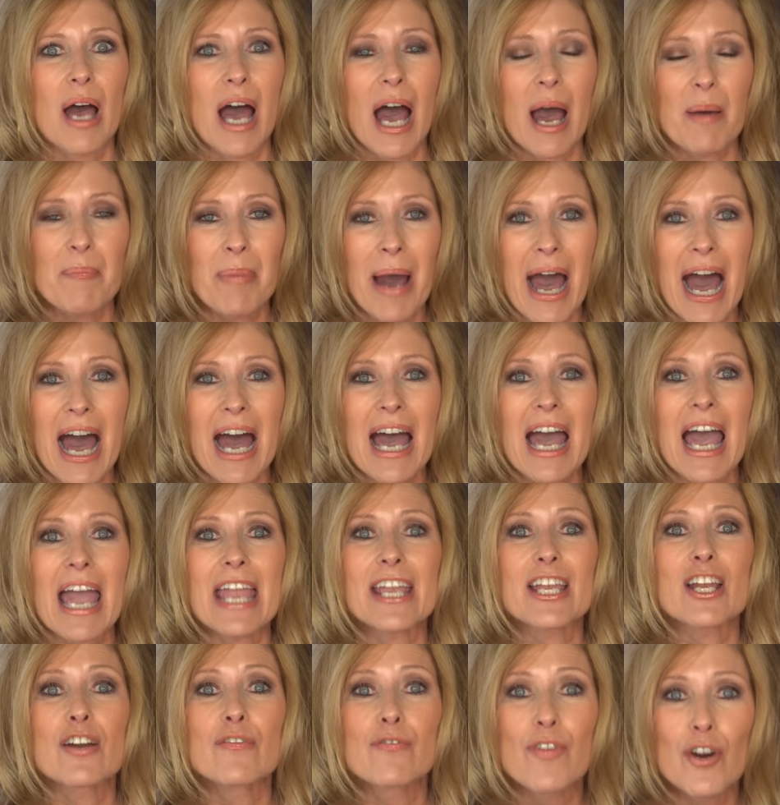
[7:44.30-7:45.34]
buy
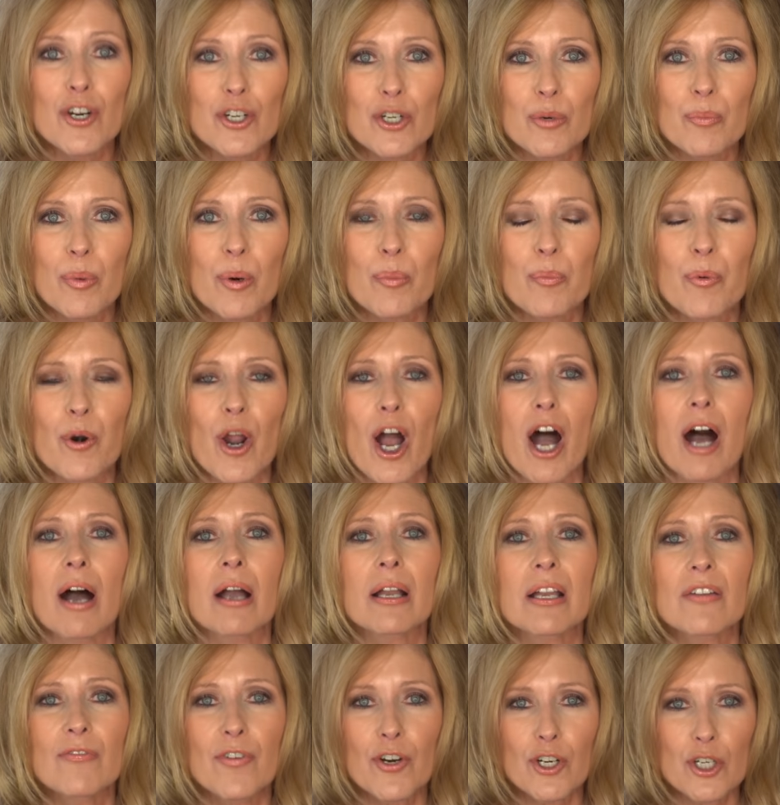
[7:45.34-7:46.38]
a convertible bra.
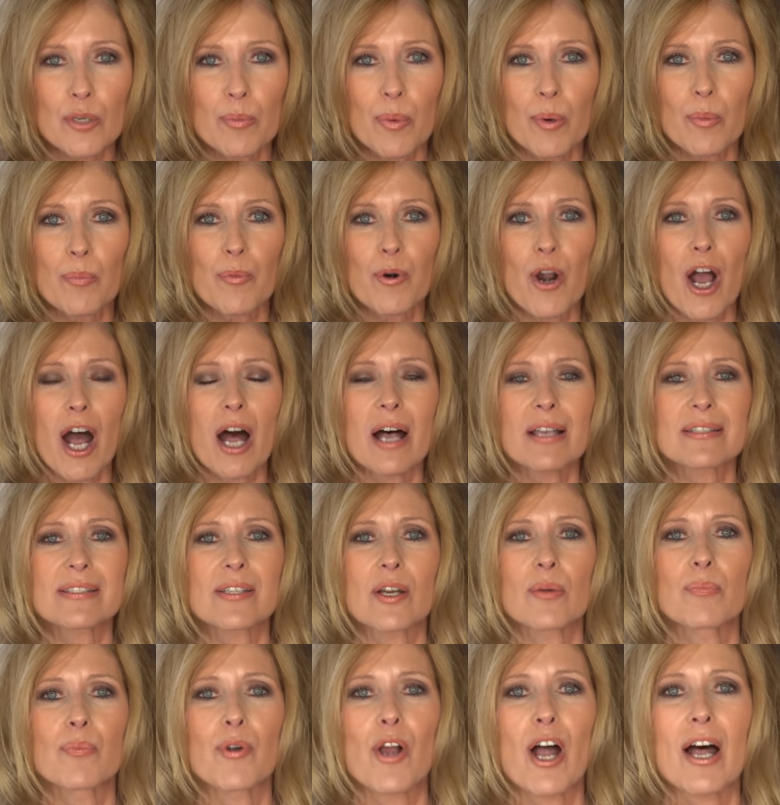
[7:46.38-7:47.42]
Convertible
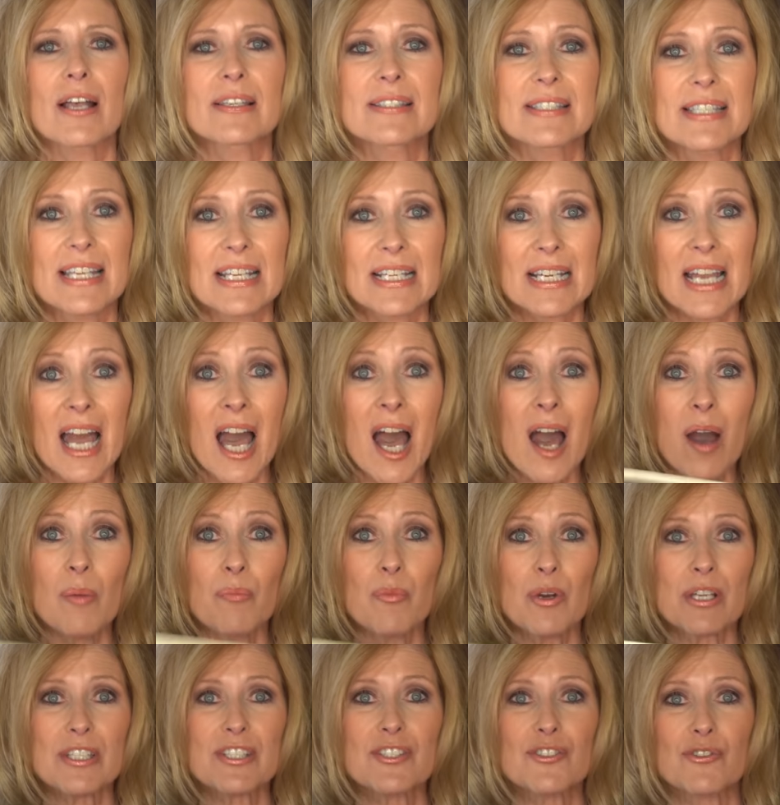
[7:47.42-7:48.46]
bras are bras that
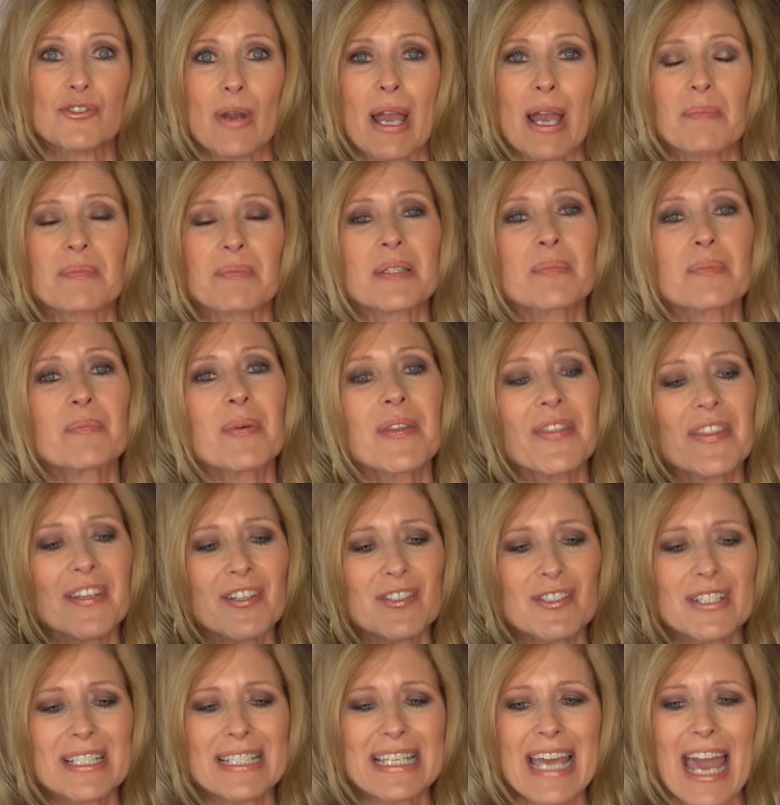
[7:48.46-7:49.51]
come with straps, but
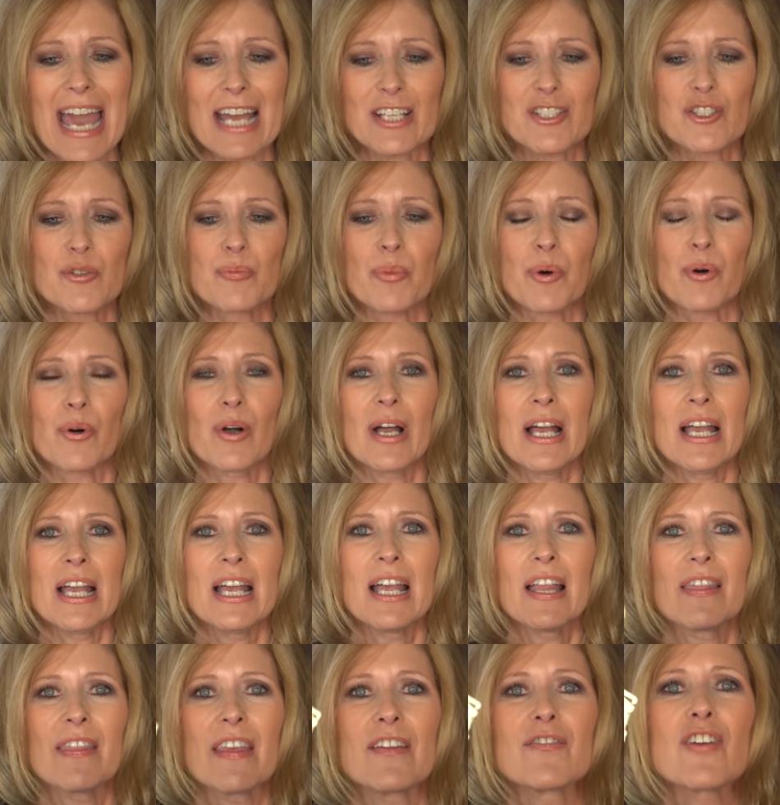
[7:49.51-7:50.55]
they're detachable.
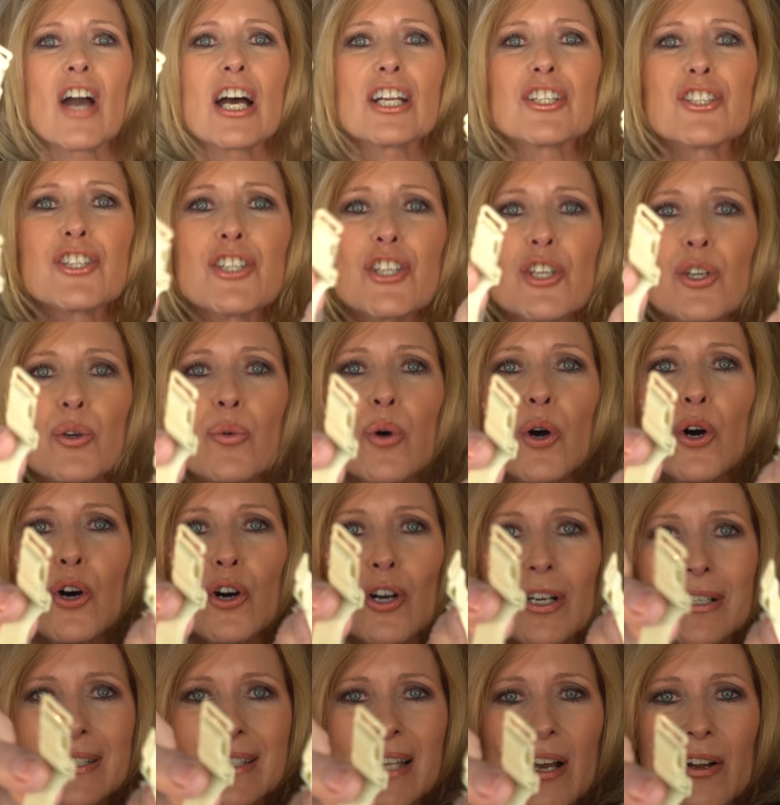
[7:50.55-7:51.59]
They've got two
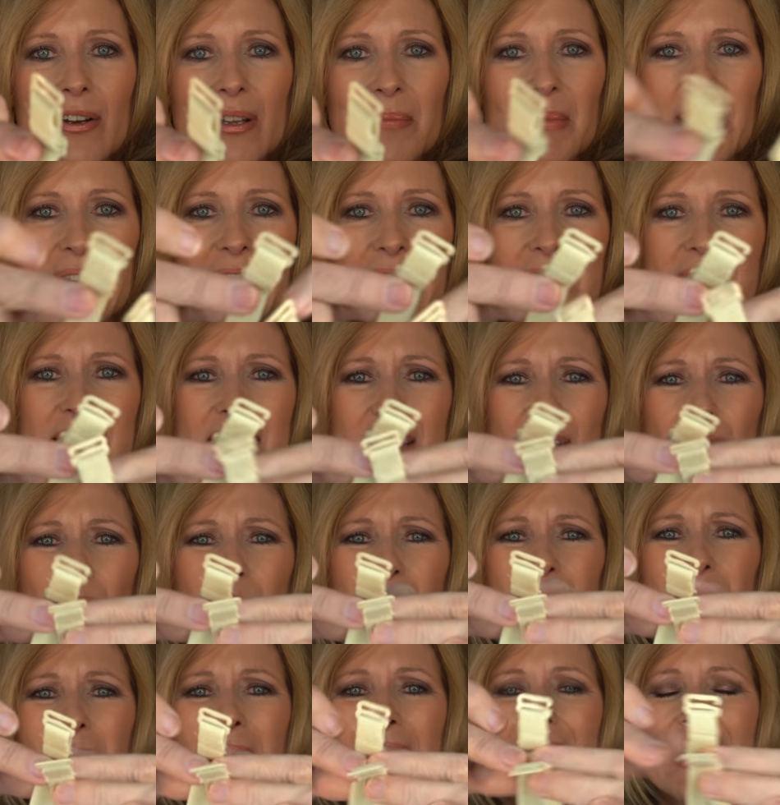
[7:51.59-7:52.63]
hooks on them, and
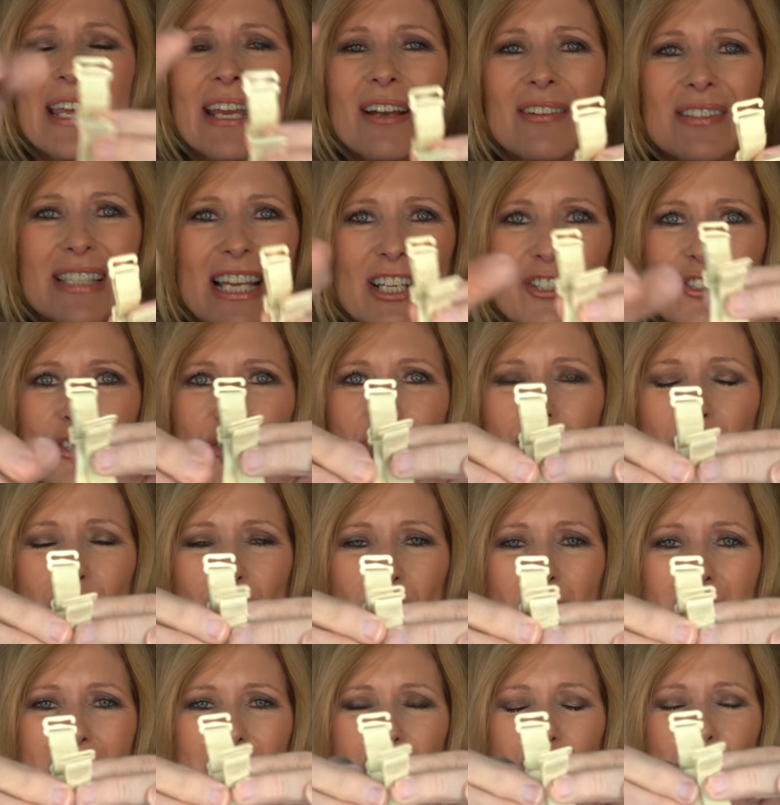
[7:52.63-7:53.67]
excuse my nails, I
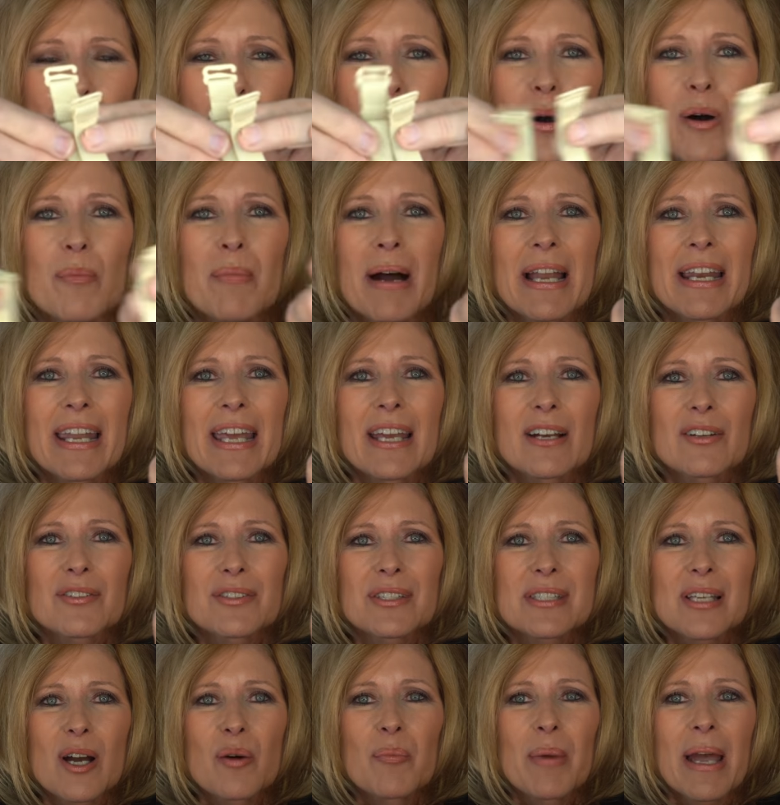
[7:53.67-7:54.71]
chew on my
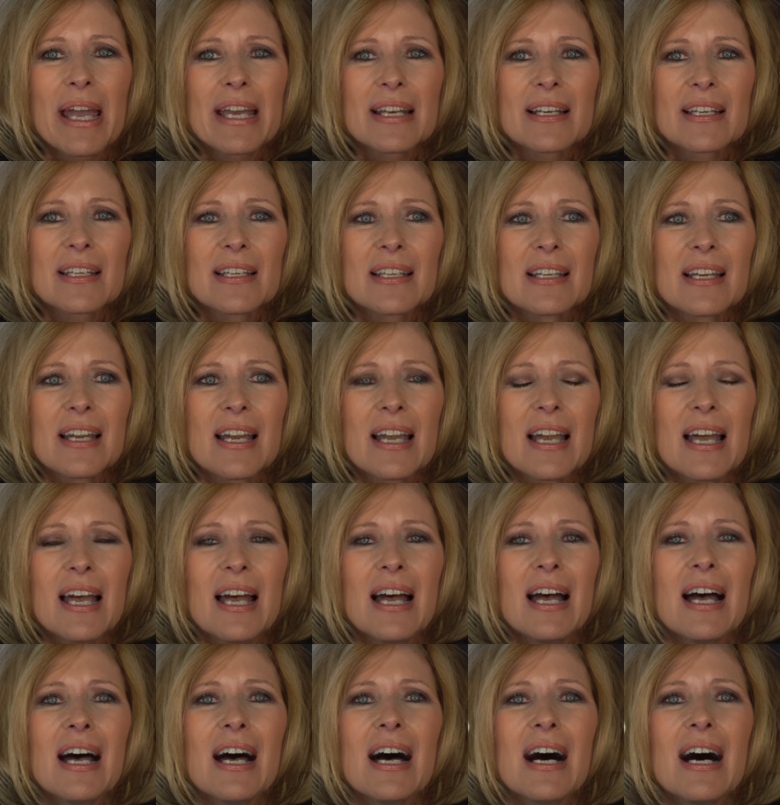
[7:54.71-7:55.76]
nails so badly.
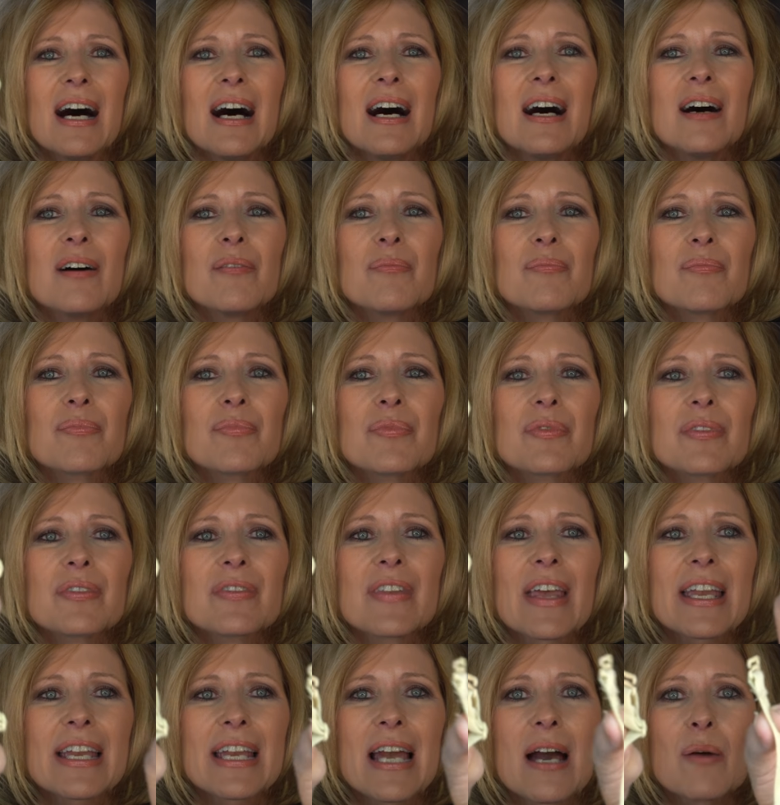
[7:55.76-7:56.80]

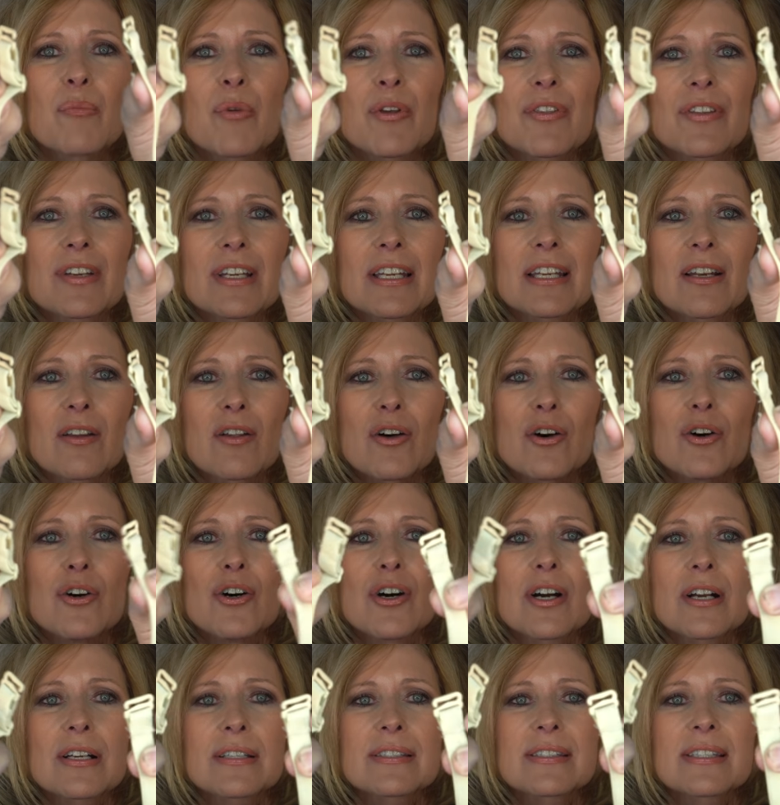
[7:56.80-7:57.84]
They come with little
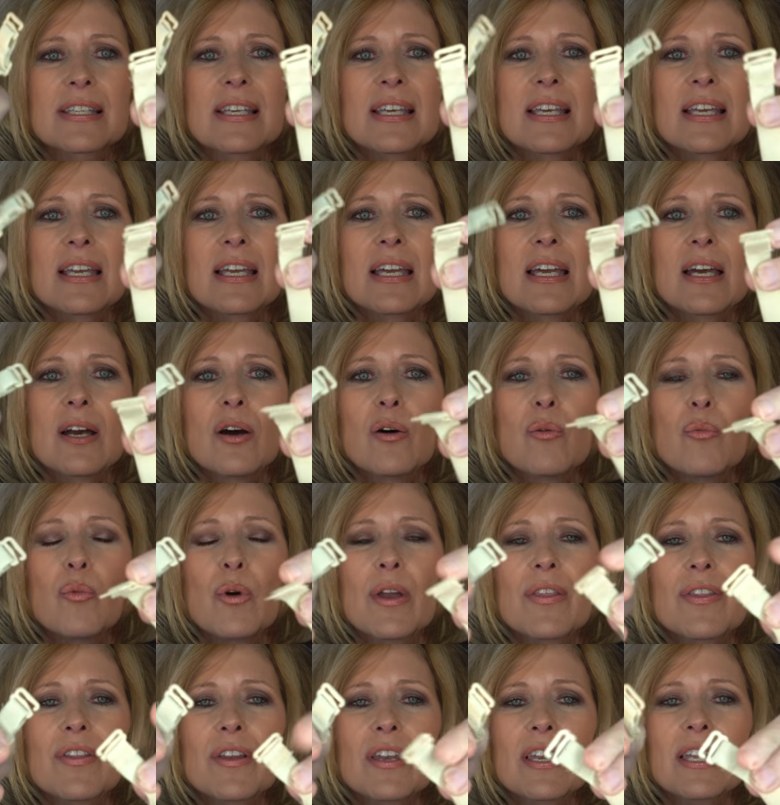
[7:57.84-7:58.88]
hooks,
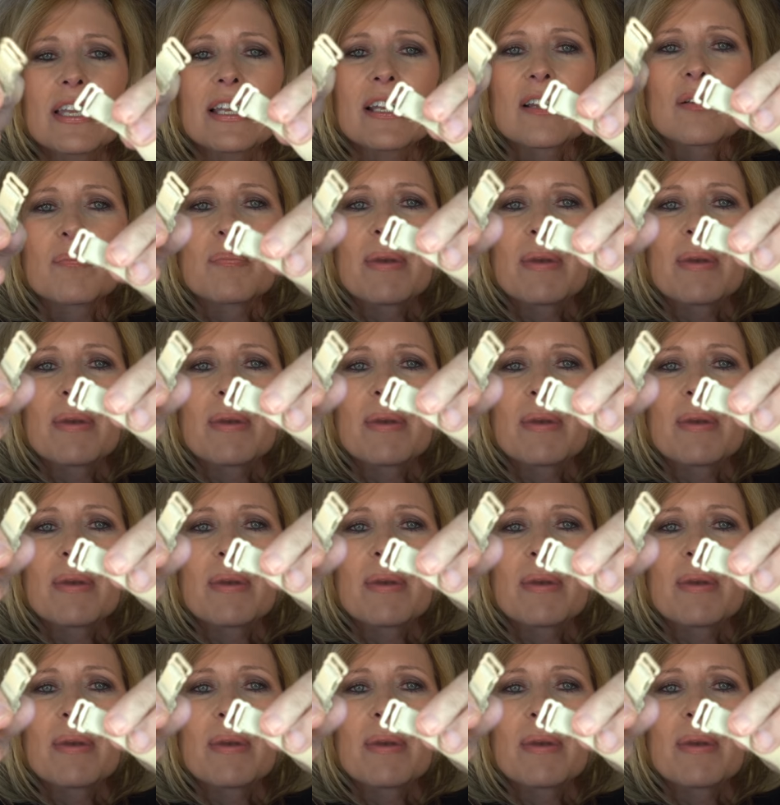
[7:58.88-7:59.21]
with little